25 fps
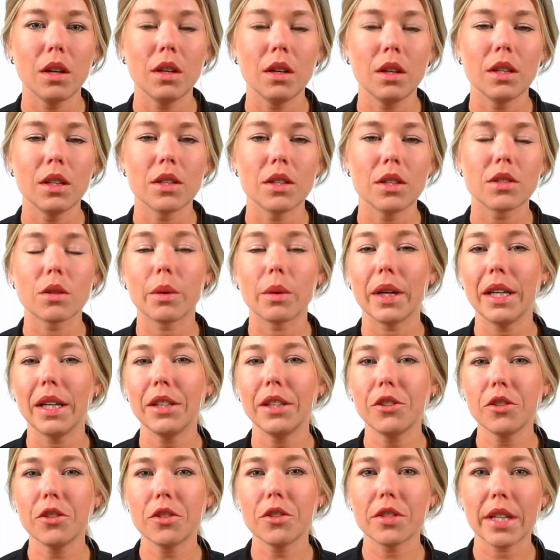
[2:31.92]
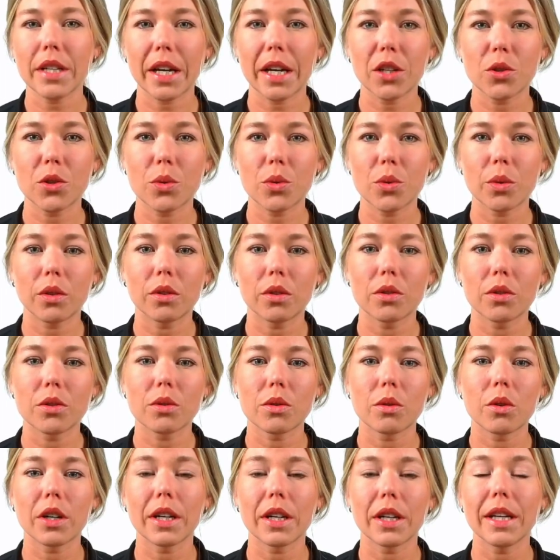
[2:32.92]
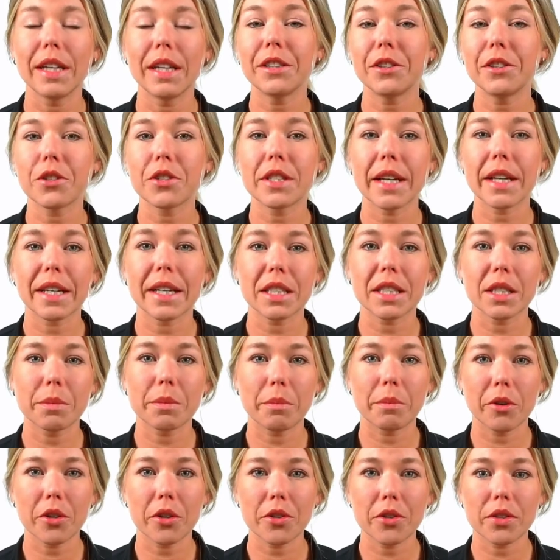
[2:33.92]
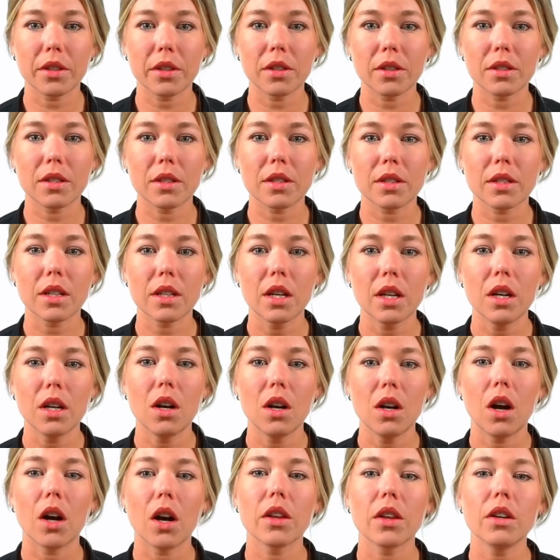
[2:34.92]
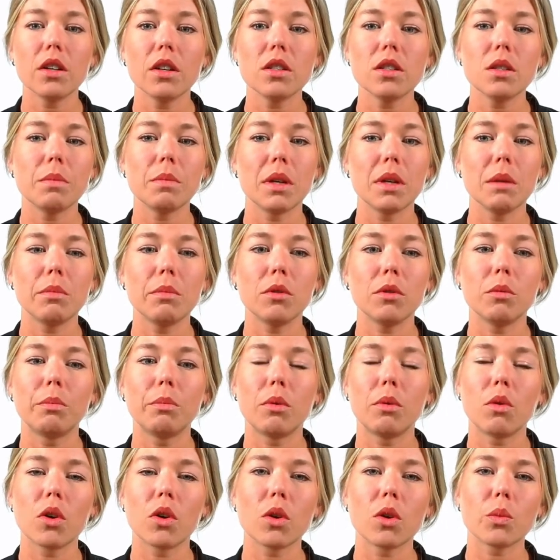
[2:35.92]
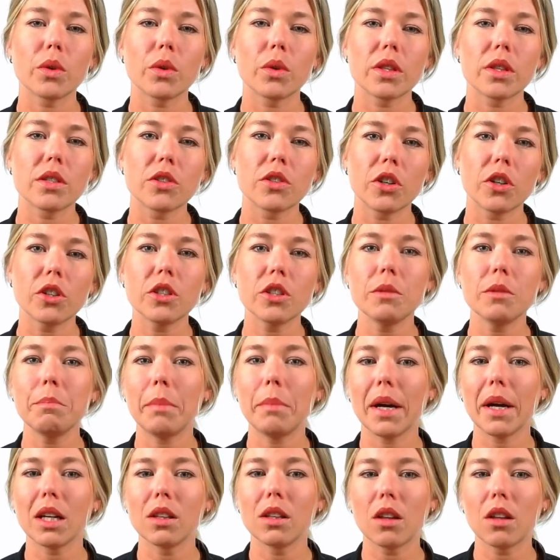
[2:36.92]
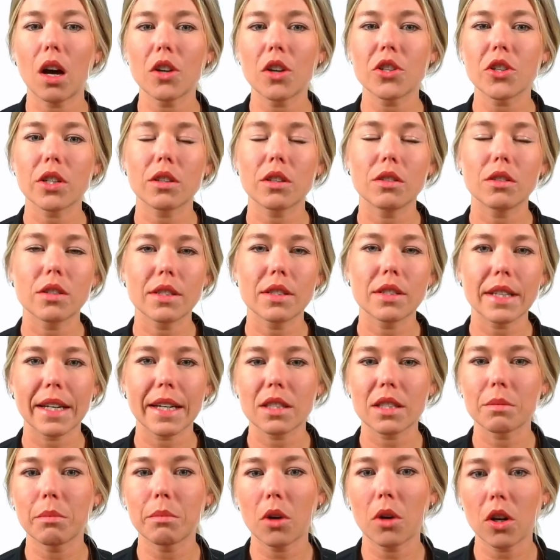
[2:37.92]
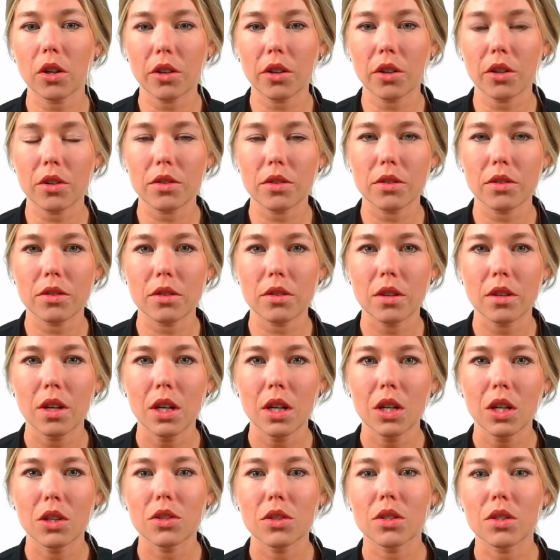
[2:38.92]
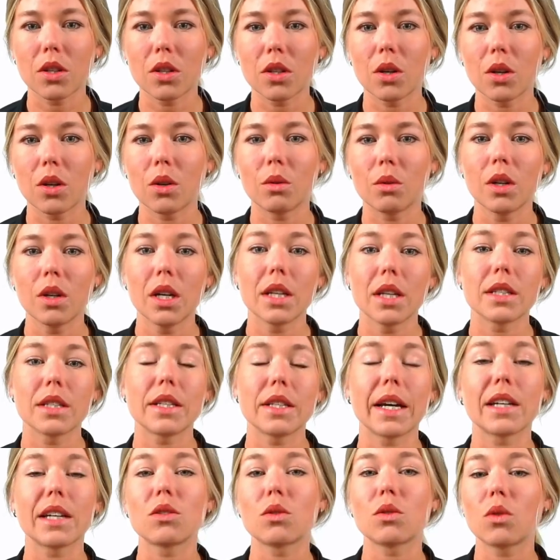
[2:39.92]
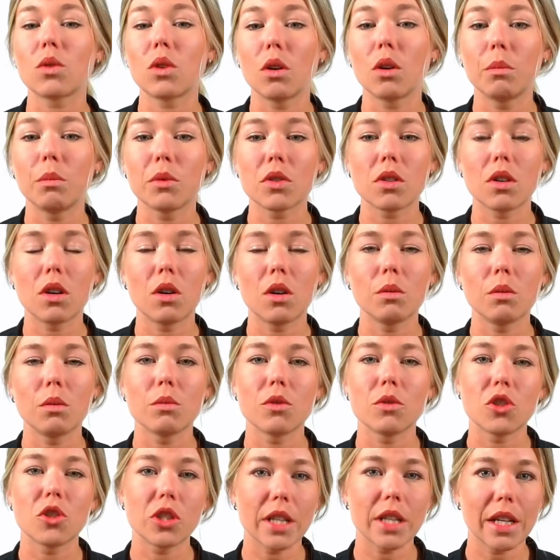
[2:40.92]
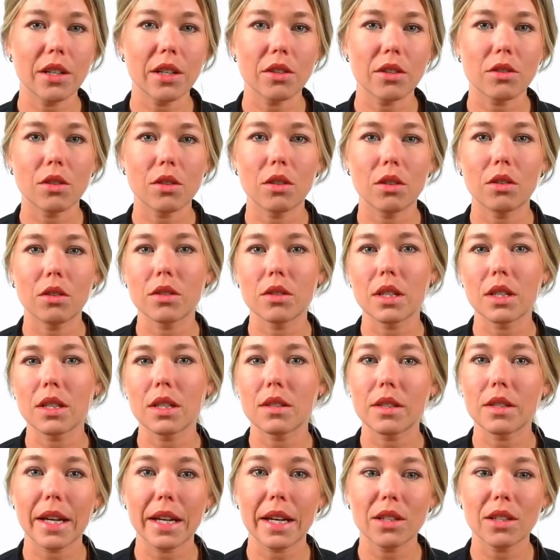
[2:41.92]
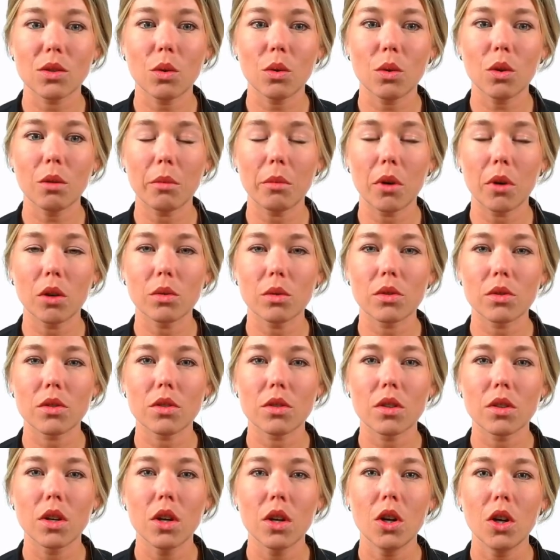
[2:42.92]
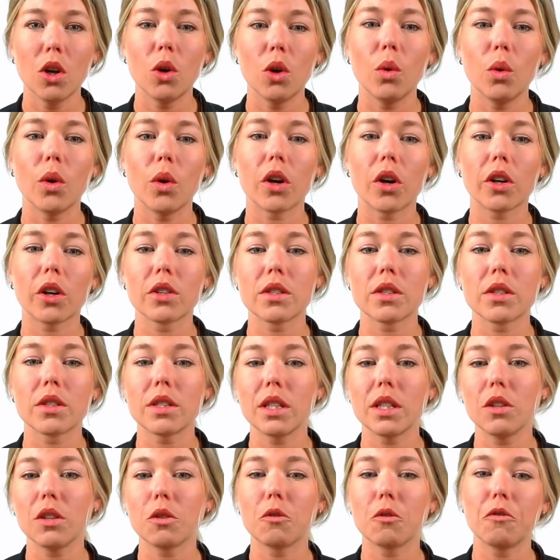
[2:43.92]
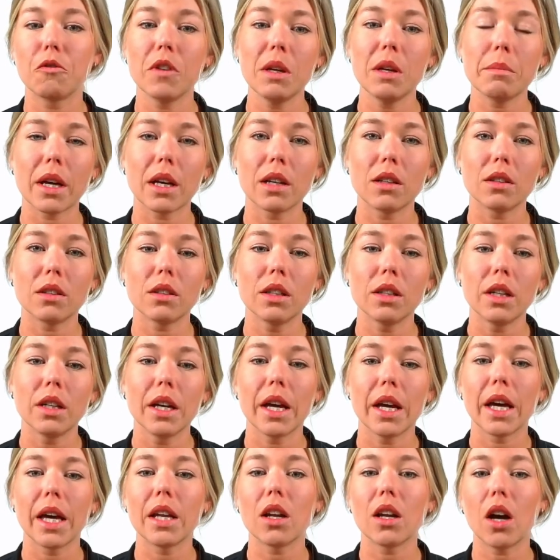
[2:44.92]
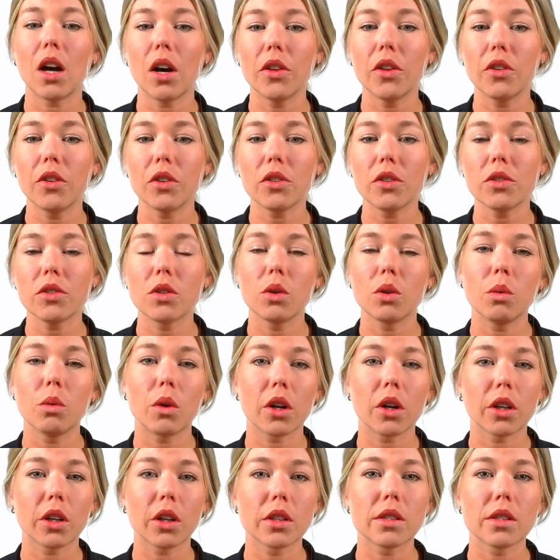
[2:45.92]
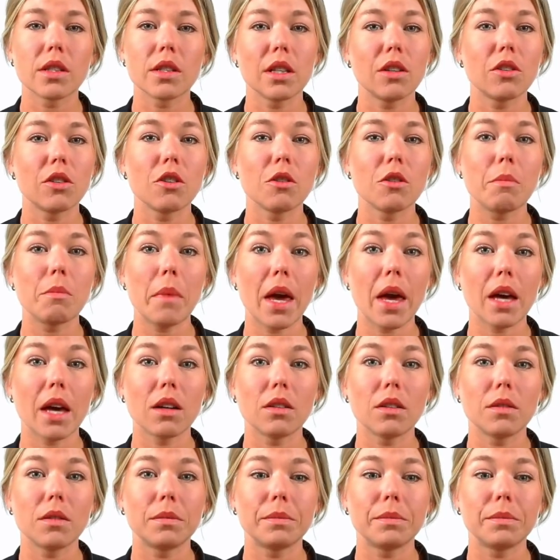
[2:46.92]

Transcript: So intersexuals or intersex persons are thus people born with certain biological sex markers, so sex chromosomes, genitals, and sex hormones, who are considered female and others who are considered male.